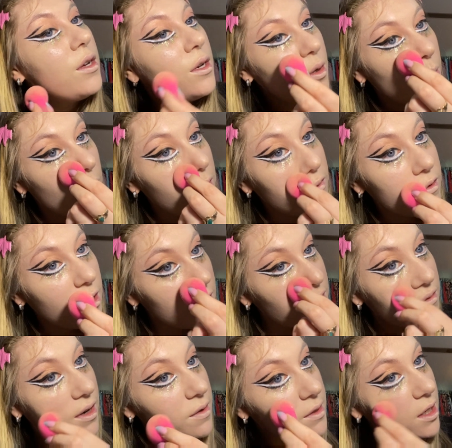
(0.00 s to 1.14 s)
one of those
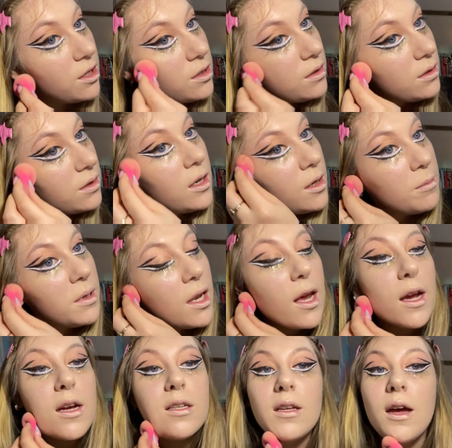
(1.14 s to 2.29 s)
foundations. But like
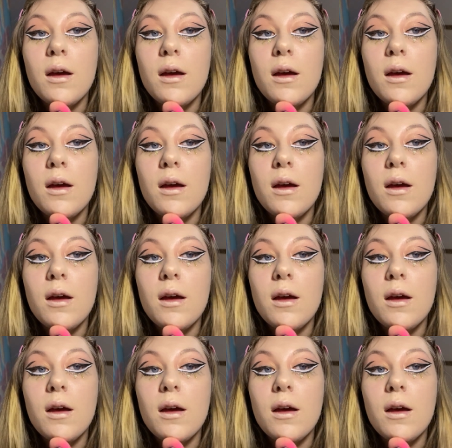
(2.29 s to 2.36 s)
I say,